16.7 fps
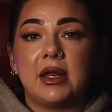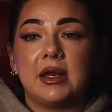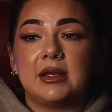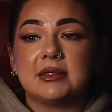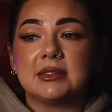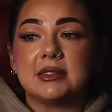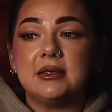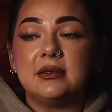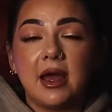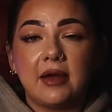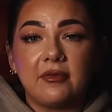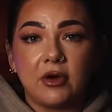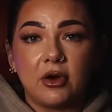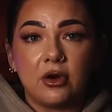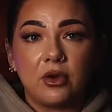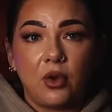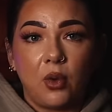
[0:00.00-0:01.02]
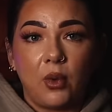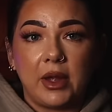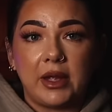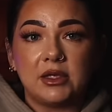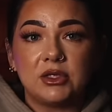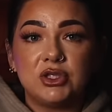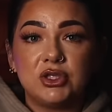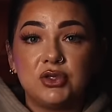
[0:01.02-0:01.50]
It is never
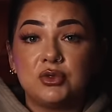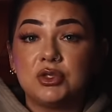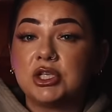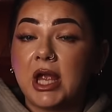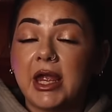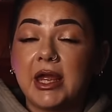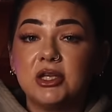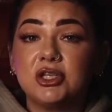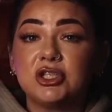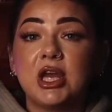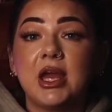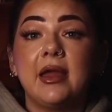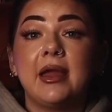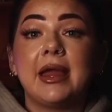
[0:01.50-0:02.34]
going to change.